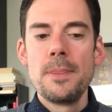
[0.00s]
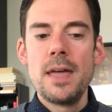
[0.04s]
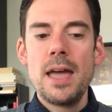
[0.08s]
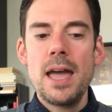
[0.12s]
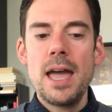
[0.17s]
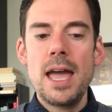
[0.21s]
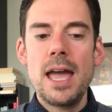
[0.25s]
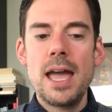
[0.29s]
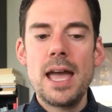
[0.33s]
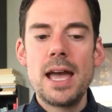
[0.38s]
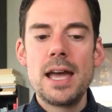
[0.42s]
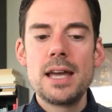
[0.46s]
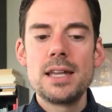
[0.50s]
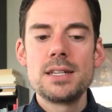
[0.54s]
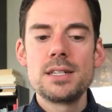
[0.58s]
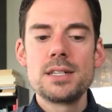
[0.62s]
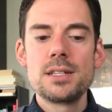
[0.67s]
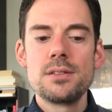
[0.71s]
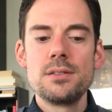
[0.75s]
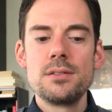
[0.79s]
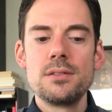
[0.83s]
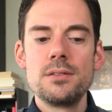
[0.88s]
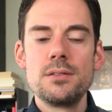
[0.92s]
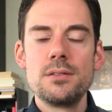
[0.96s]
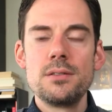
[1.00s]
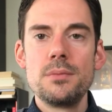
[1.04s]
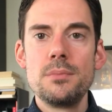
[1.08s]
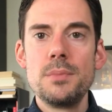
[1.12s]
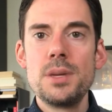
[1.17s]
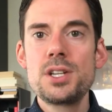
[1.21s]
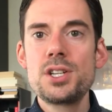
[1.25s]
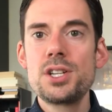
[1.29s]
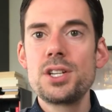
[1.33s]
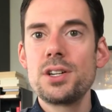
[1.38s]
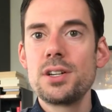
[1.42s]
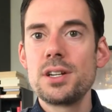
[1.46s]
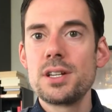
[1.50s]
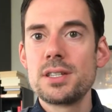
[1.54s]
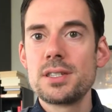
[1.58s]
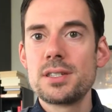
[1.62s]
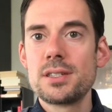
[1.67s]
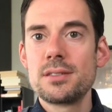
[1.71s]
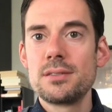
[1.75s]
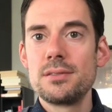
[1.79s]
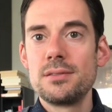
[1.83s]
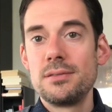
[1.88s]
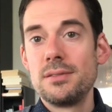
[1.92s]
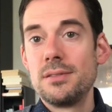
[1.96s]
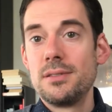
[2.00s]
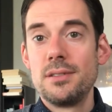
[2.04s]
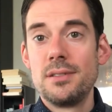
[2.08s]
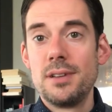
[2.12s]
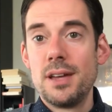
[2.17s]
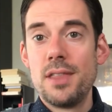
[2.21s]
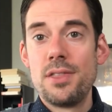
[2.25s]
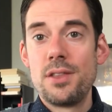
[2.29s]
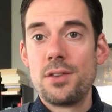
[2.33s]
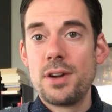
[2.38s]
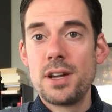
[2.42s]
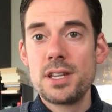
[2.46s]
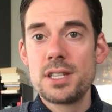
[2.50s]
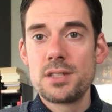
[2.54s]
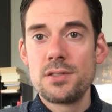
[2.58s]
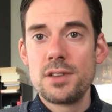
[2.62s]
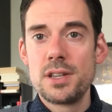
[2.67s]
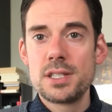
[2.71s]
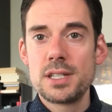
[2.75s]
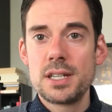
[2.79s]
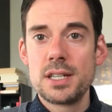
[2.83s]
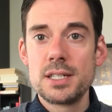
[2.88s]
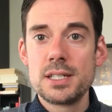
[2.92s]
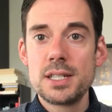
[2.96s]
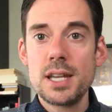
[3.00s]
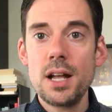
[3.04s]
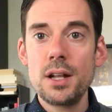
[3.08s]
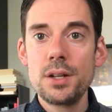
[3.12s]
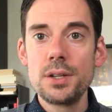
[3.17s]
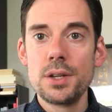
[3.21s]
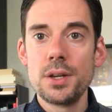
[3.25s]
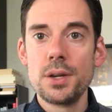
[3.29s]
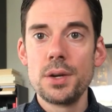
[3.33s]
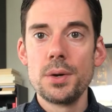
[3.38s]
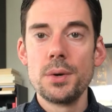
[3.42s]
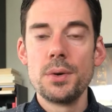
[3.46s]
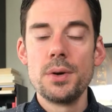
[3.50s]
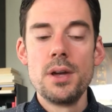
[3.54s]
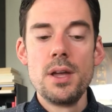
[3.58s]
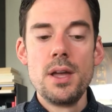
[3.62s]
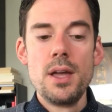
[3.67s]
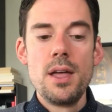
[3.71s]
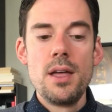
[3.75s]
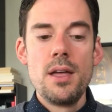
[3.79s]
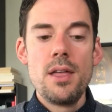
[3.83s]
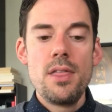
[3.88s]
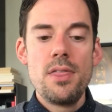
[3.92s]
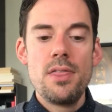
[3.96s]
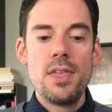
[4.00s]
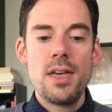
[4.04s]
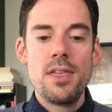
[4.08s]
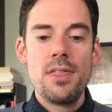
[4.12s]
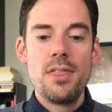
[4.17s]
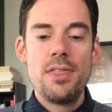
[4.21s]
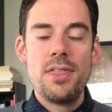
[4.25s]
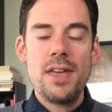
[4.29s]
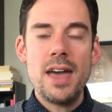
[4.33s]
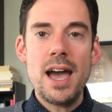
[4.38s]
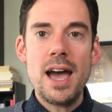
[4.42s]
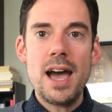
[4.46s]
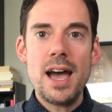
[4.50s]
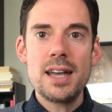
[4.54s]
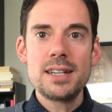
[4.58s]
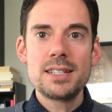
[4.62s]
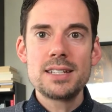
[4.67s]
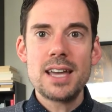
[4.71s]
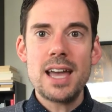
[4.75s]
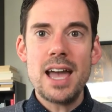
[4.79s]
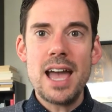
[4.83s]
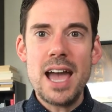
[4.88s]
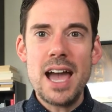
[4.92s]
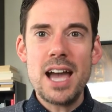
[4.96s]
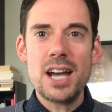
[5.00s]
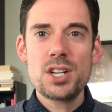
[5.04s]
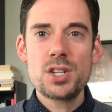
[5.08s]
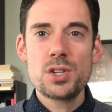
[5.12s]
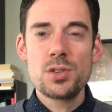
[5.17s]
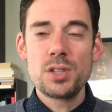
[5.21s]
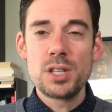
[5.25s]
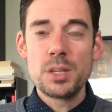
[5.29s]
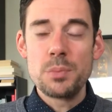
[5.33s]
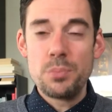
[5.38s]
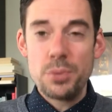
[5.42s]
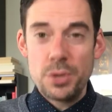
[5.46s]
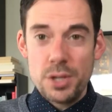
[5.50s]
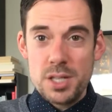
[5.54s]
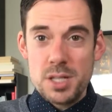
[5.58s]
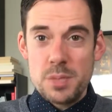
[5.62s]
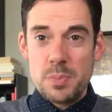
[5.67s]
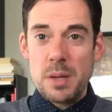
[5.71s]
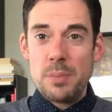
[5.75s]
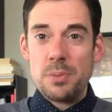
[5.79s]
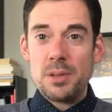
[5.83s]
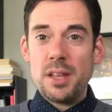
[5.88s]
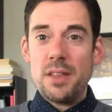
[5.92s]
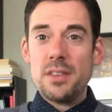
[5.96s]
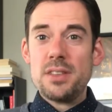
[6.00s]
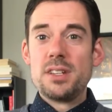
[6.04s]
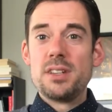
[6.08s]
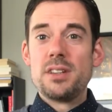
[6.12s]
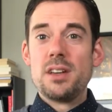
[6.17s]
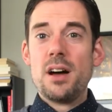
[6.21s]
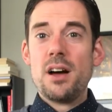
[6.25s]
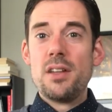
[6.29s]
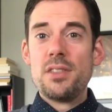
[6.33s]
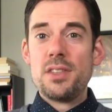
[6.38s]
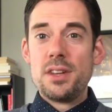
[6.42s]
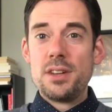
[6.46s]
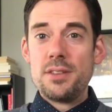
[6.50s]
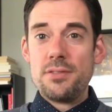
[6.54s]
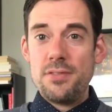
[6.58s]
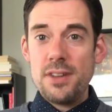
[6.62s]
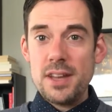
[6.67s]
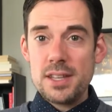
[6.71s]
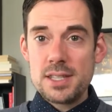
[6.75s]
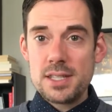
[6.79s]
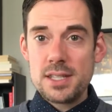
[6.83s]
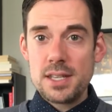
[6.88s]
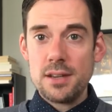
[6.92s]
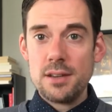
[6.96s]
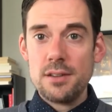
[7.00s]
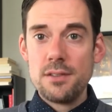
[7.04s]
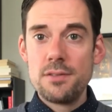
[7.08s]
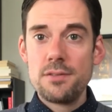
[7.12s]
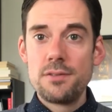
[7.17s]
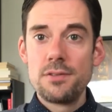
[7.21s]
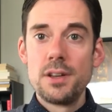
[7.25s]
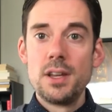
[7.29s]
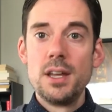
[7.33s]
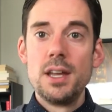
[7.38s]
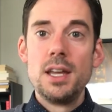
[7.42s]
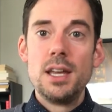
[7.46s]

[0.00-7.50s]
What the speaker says: And missionaries and the rest of us can tell you that that actually puts people on the defensive.